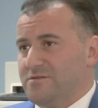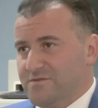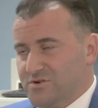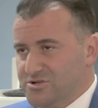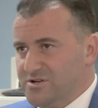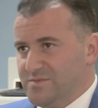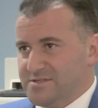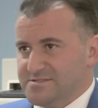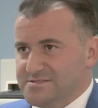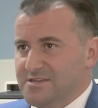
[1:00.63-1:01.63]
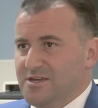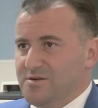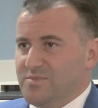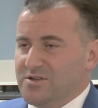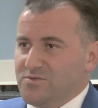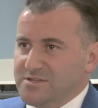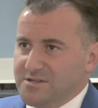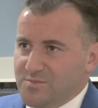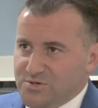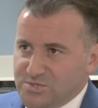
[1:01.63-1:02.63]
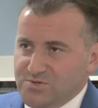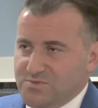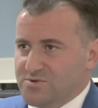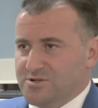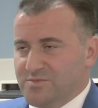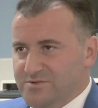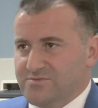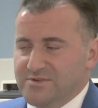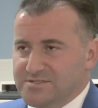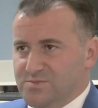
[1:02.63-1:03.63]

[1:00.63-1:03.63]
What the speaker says: 4 treatments, but only number 2 or number 3 is